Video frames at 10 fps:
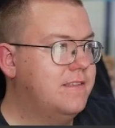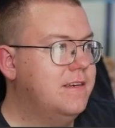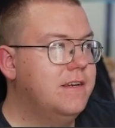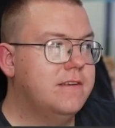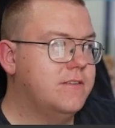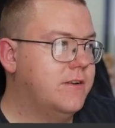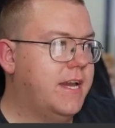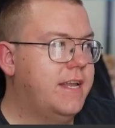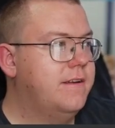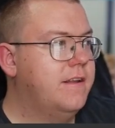So
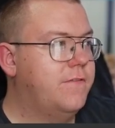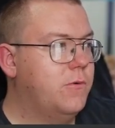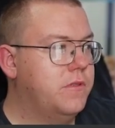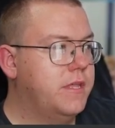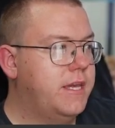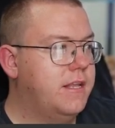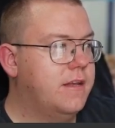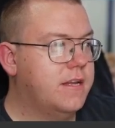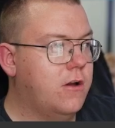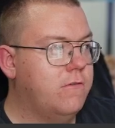again, if you want the
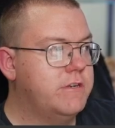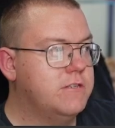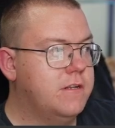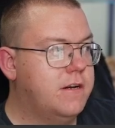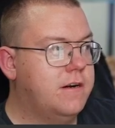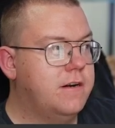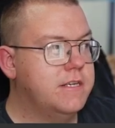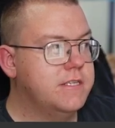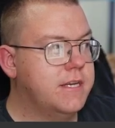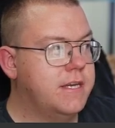original art as
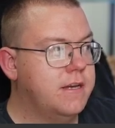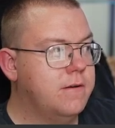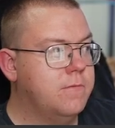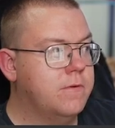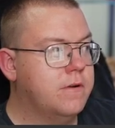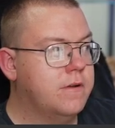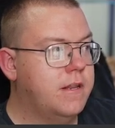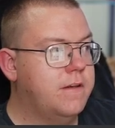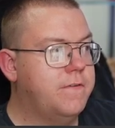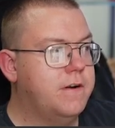a clear
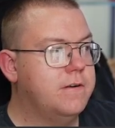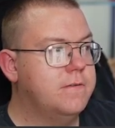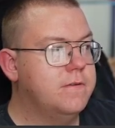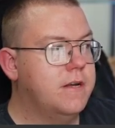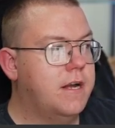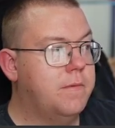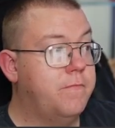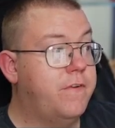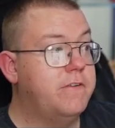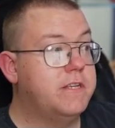file,
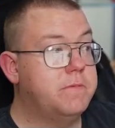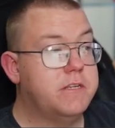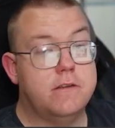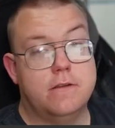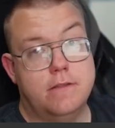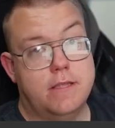very tempted to do that